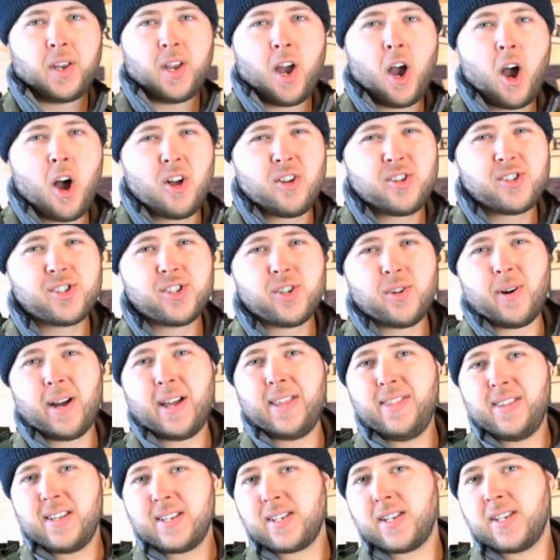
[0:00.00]
also,
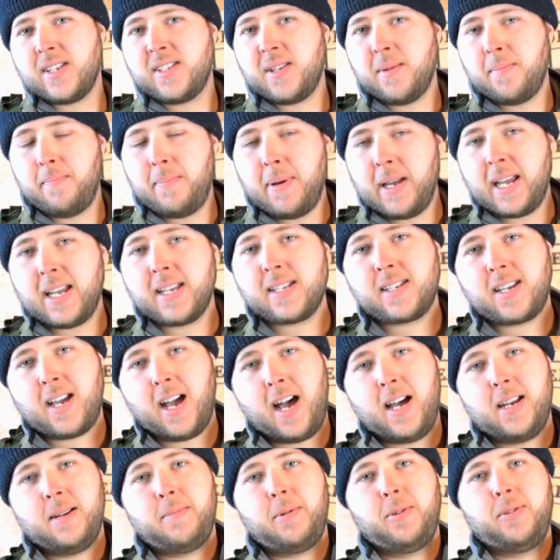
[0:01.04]
and this is the biggest
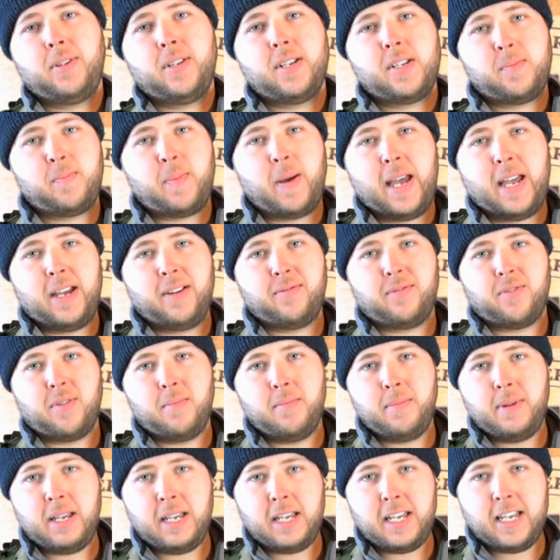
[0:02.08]
con about this bag for
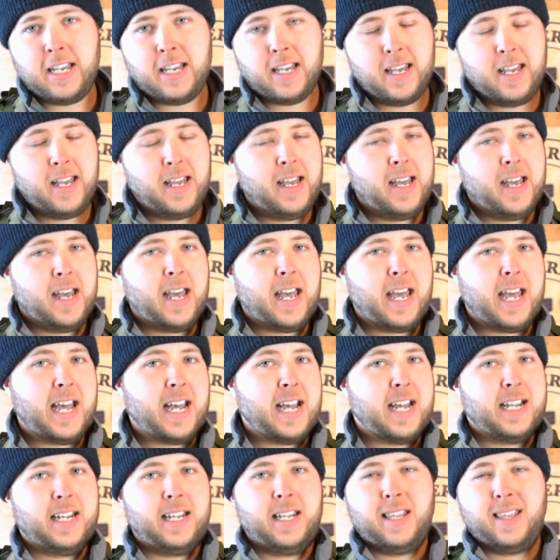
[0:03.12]
me,
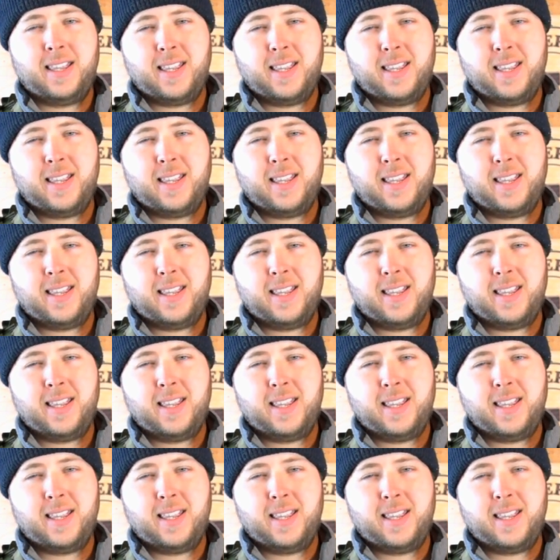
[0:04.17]
and